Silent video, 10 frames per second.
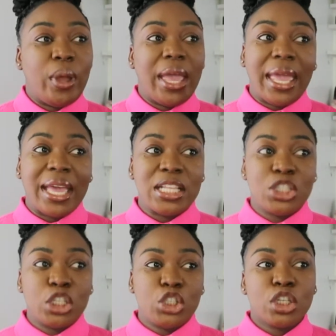
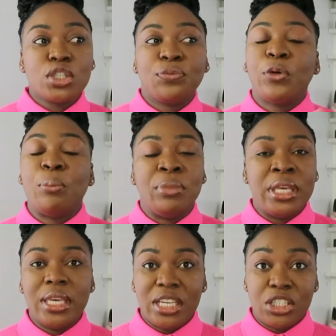And just for
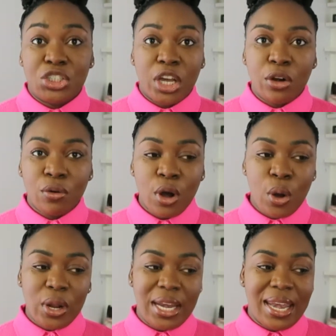me in
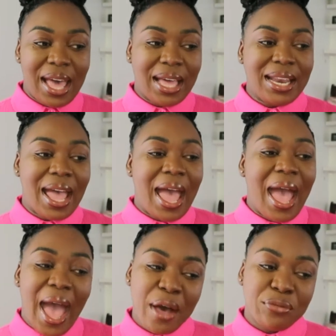general, not
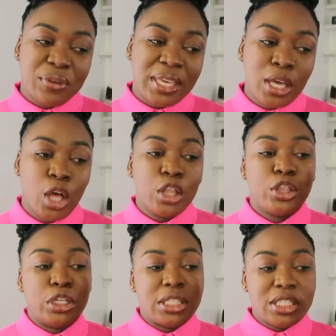having
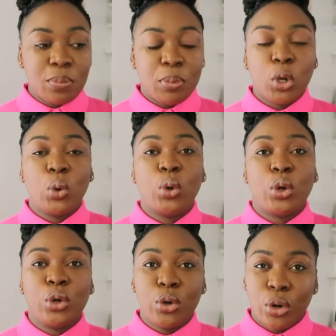the typical
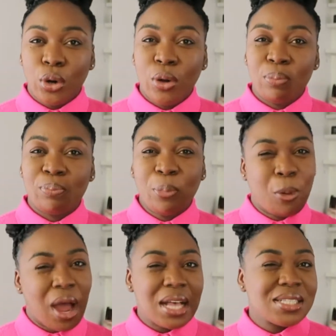girl
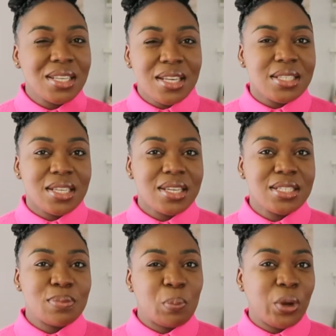
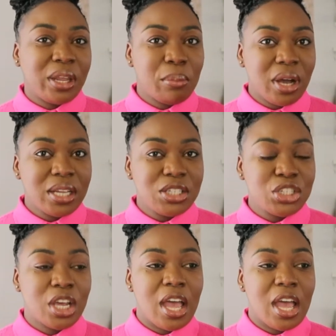processes pretty much